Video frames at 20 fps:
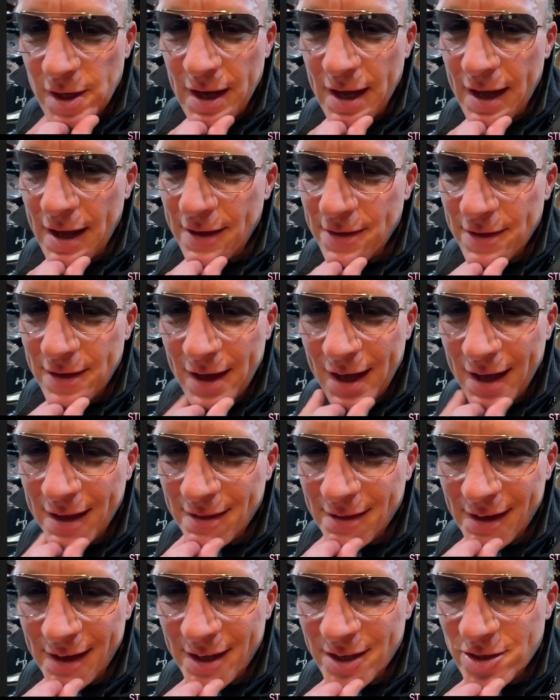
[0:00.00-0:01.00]
and
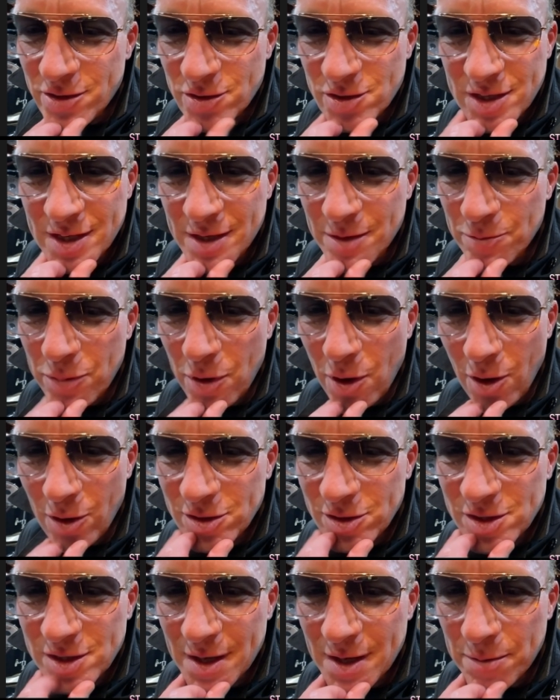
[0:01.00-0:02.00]
the interesting
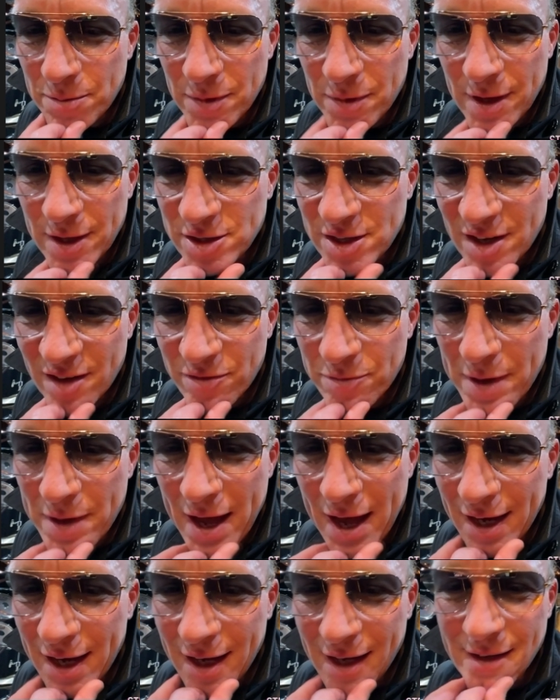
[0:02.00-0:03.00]
parts that Jeff
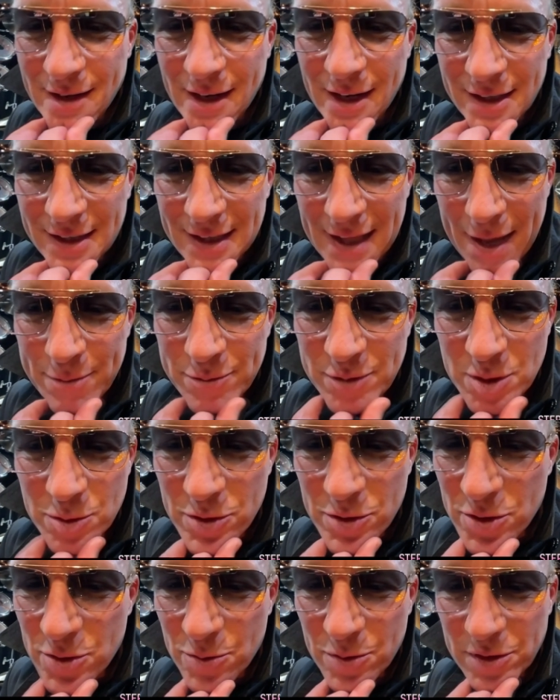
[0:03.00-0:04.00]
Beck and Clapton
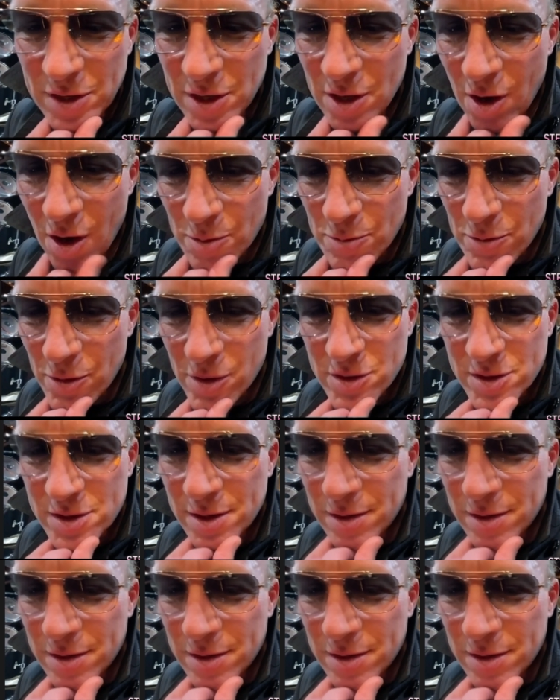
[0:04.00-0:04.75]
were doing with the Yardbirds,